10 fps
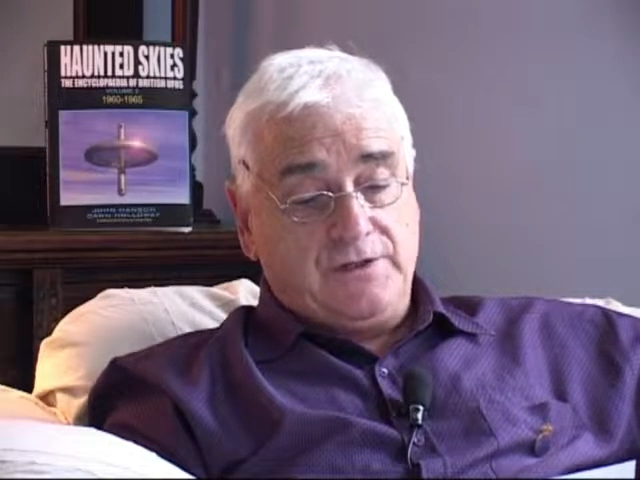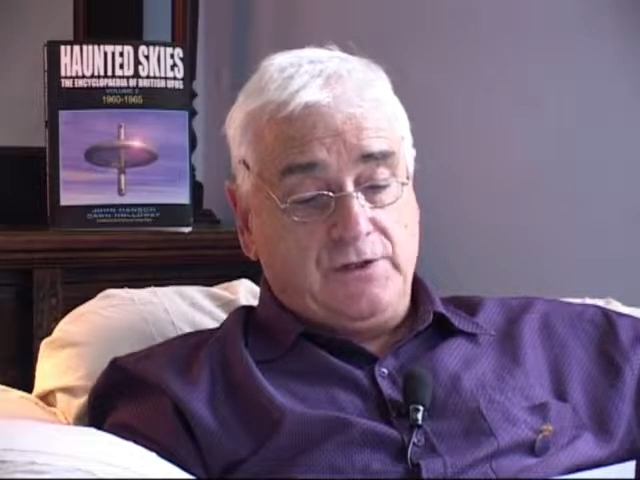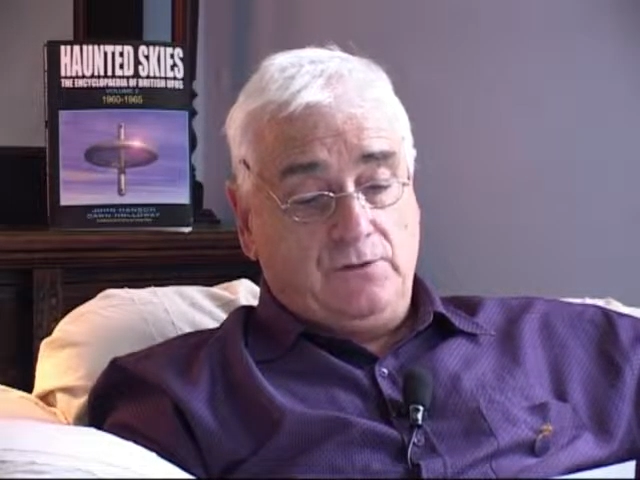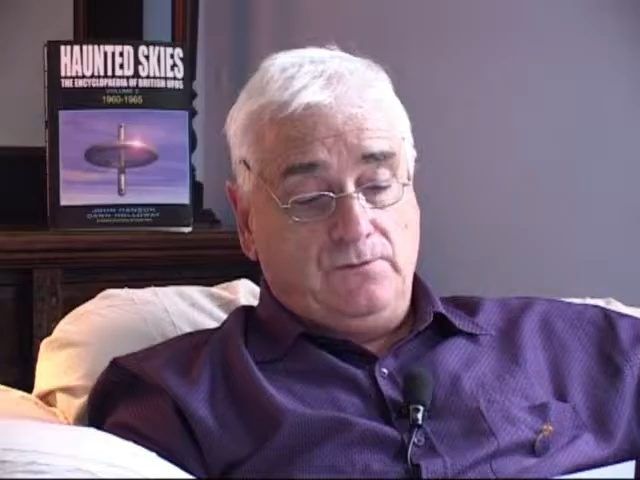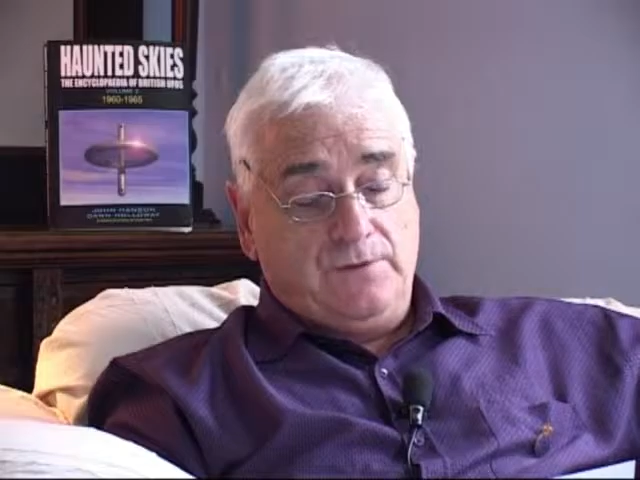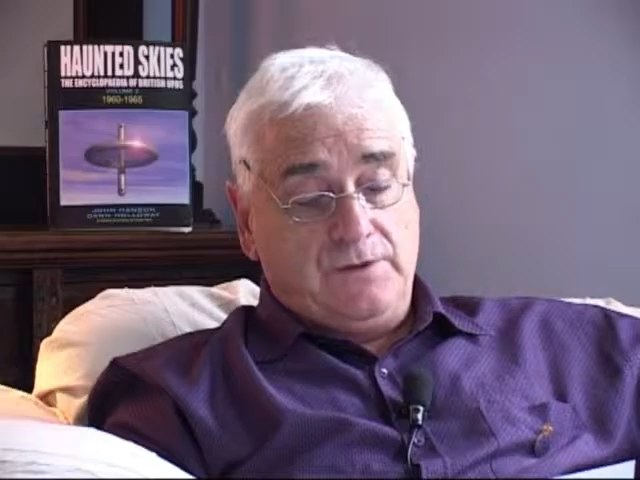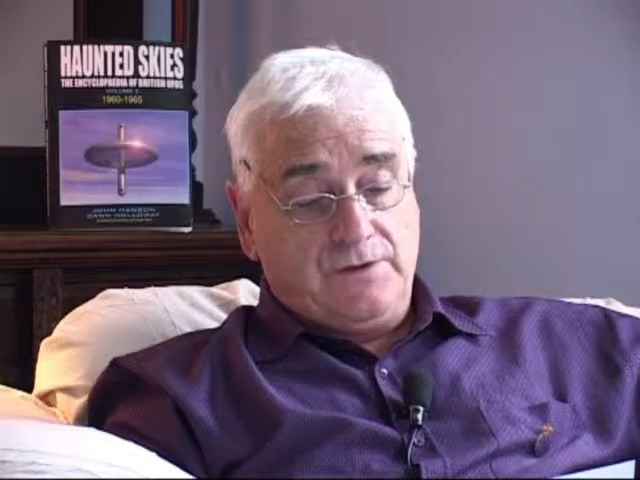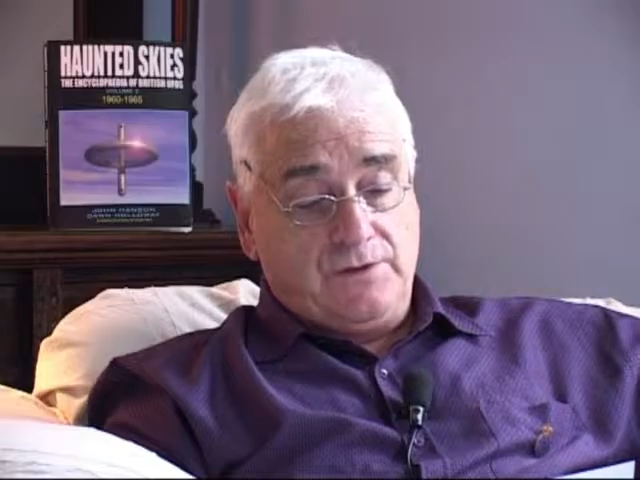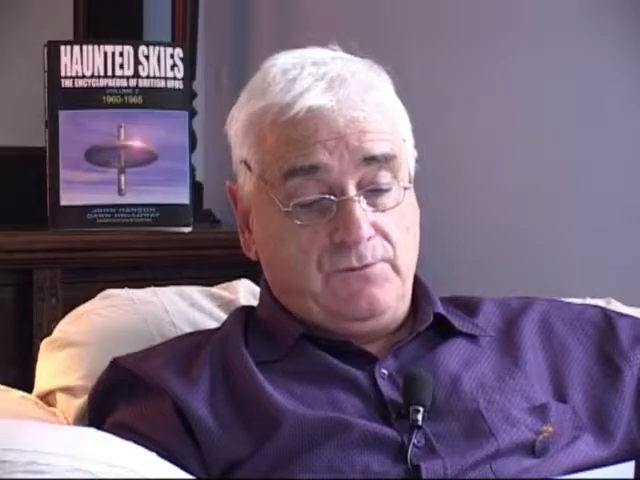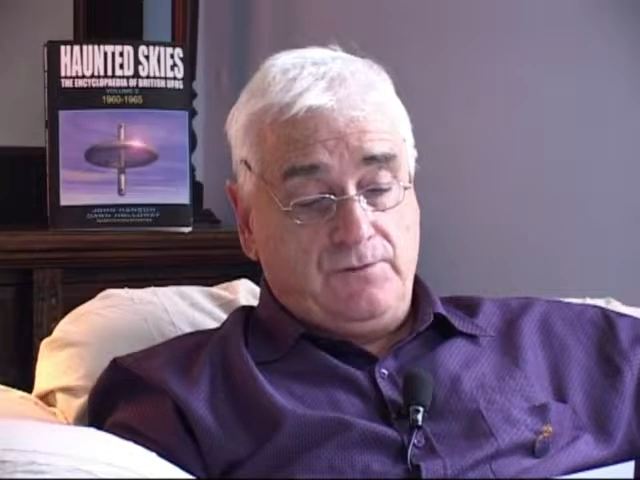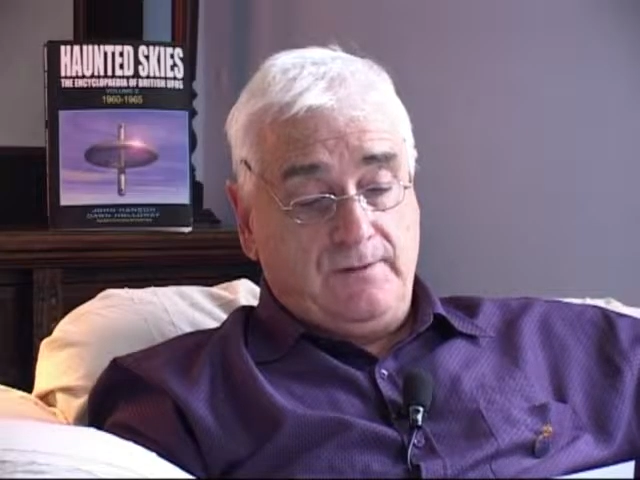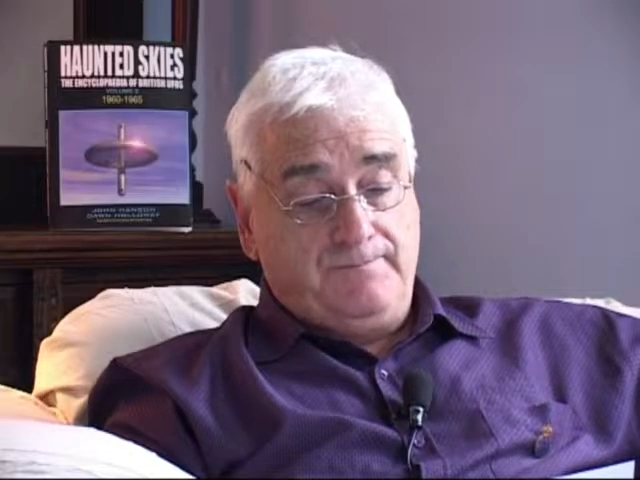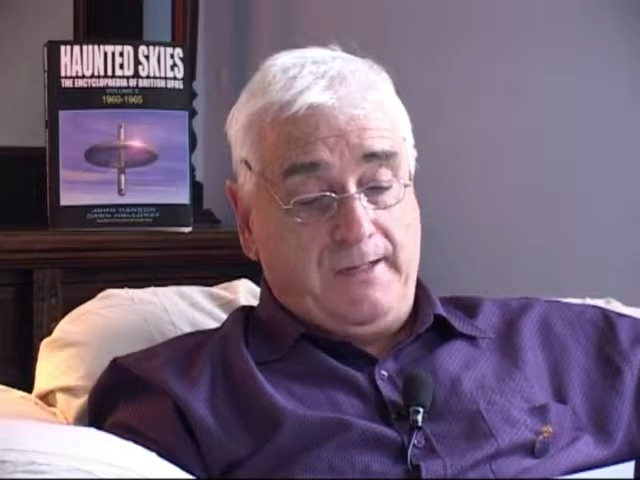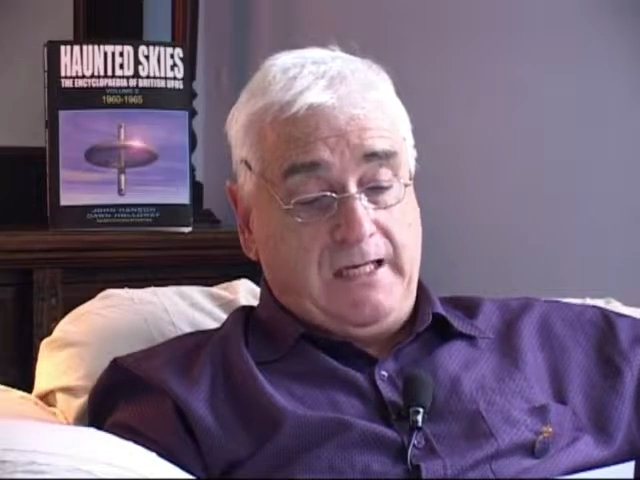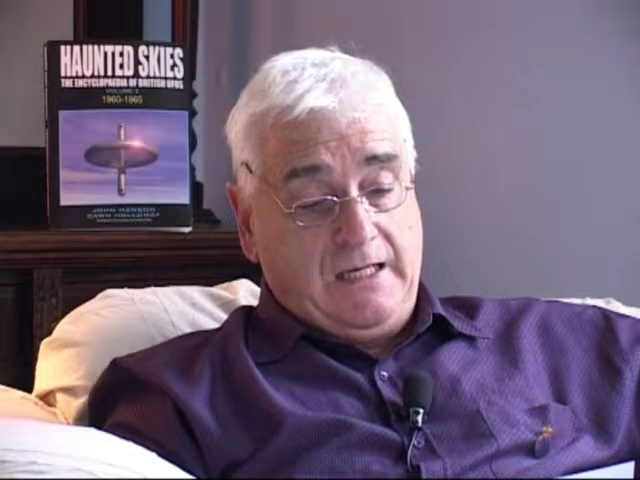
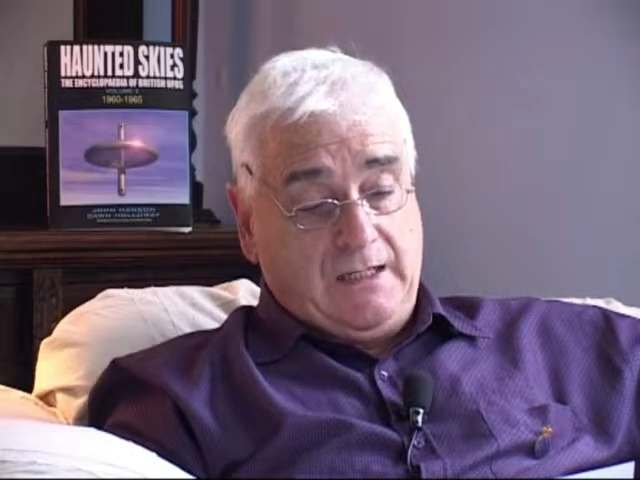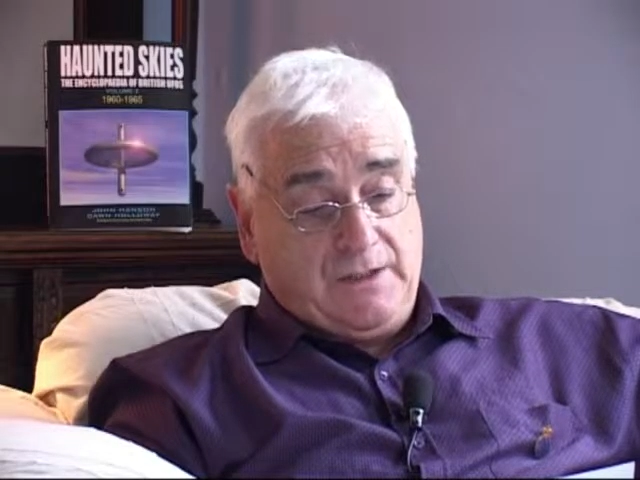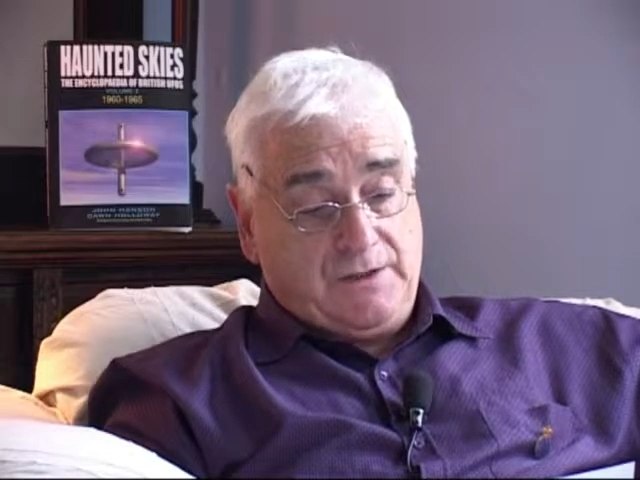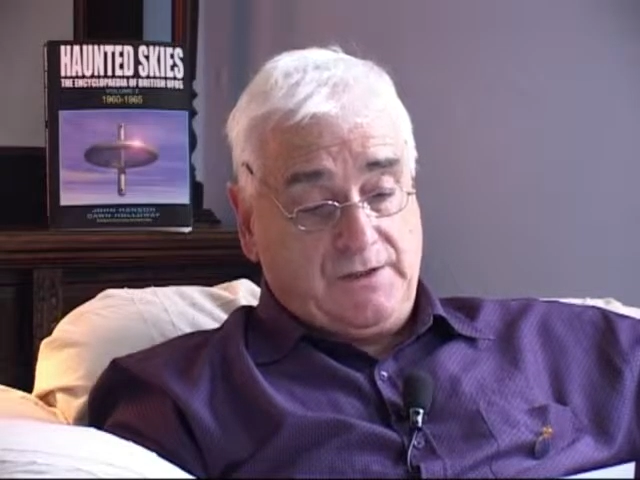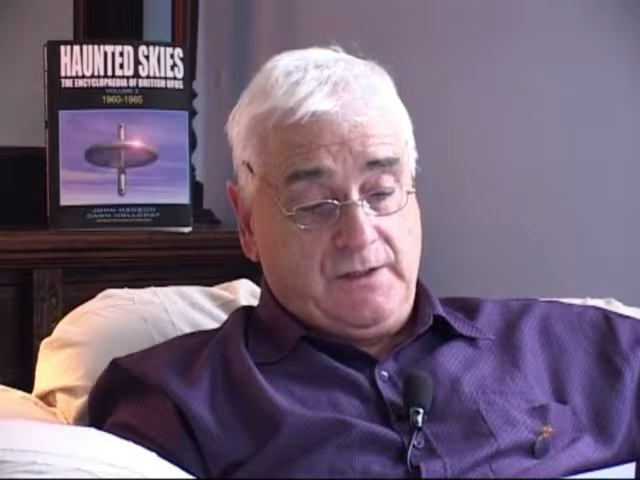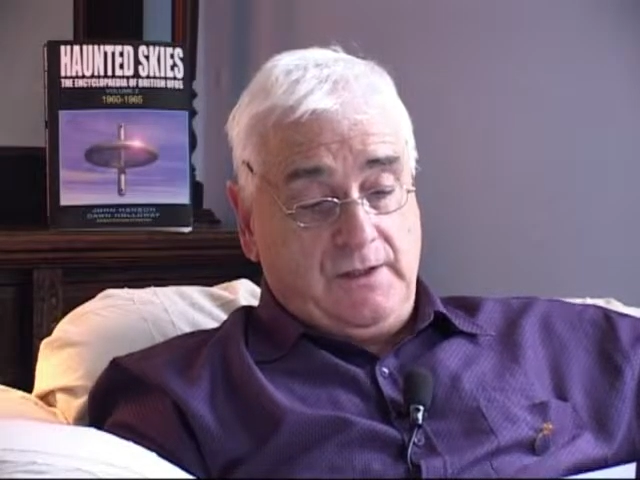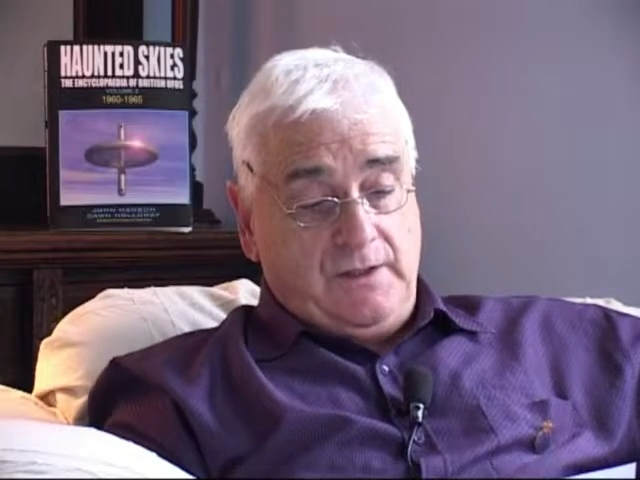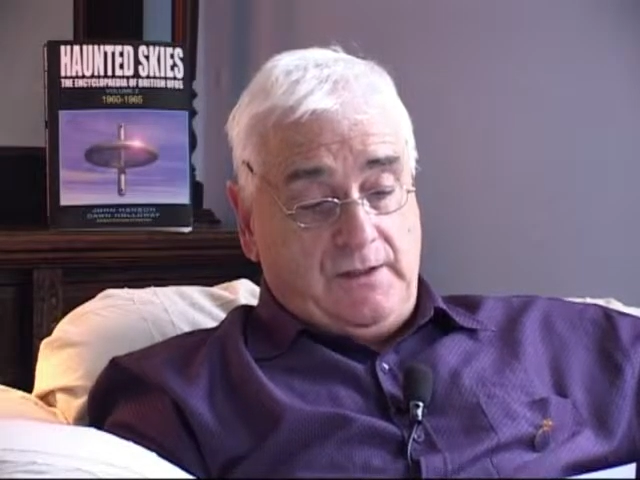silver-suited beings.